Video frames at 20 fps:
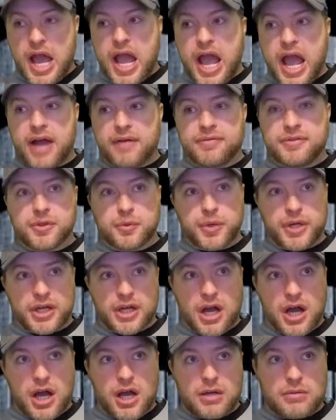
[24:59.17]
after we
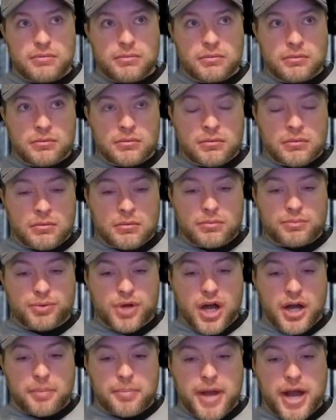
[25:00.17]
got
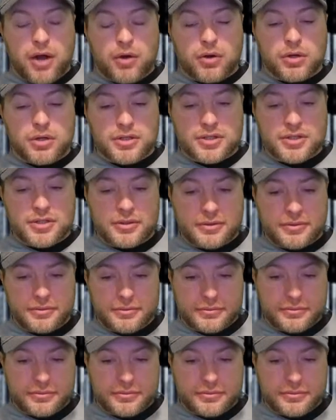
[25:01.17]
Brock Bowers.